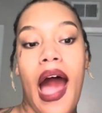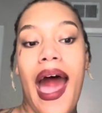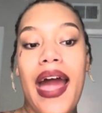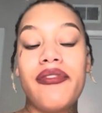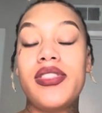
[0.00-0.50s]

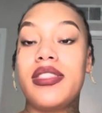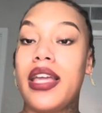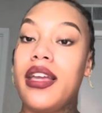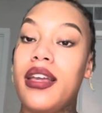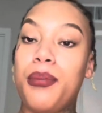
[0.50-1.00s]
I've
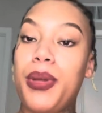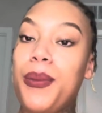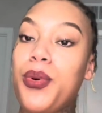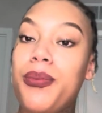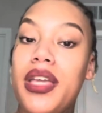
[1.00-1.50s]
seen
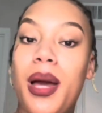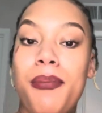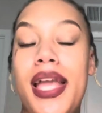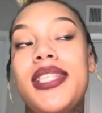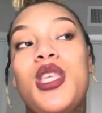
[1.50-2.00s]
people meet
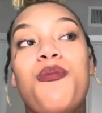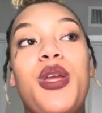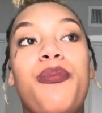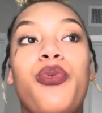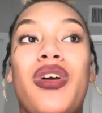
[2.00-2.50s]
amazing people